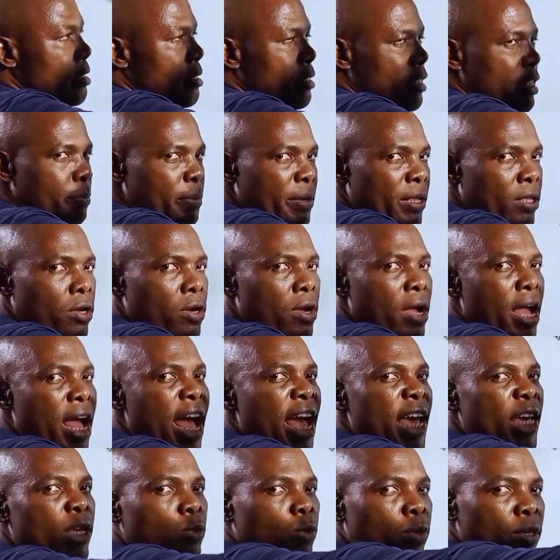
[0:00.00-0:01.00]
depending on
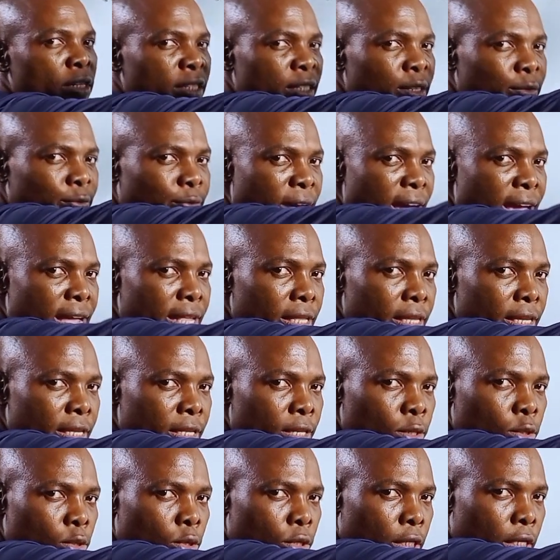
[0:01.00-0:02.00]
how it was defined in
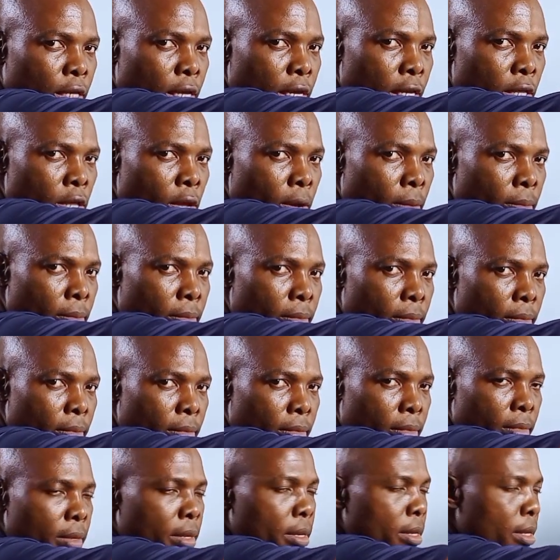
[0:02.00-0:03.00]
his own kingdom,
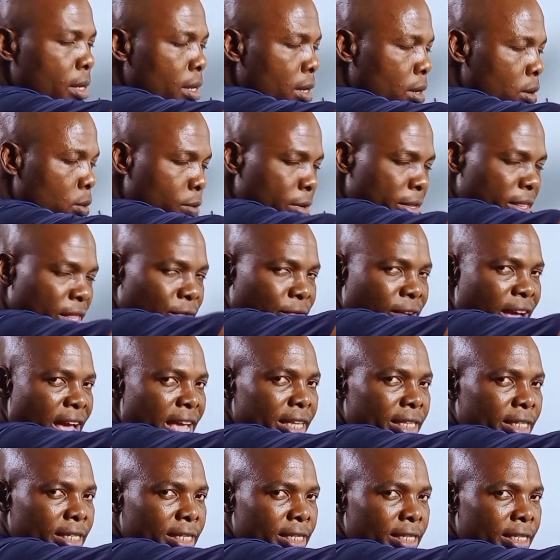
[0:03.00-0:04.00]
whatever
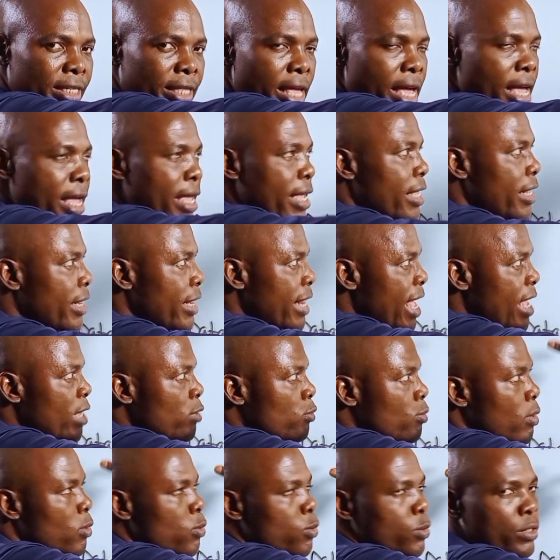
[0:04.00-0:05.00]
it is there, that is
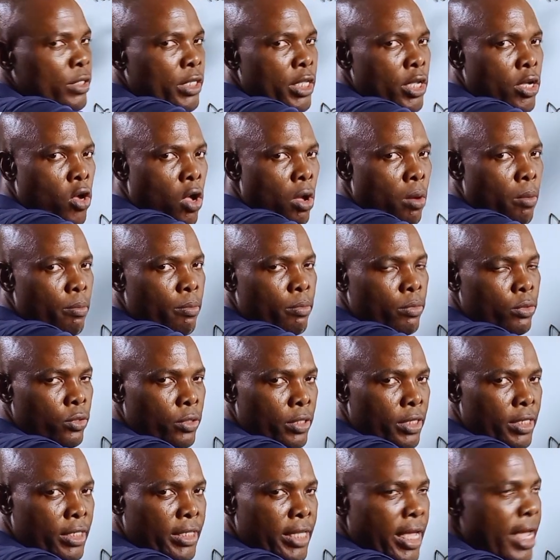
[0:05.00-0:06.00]
what will still come to
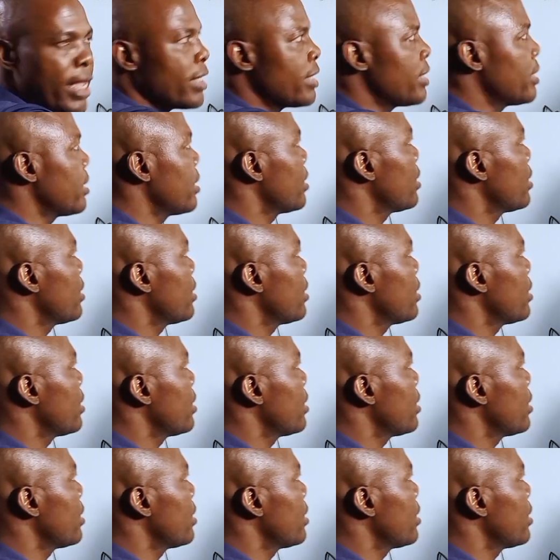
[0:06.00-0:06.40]
this side.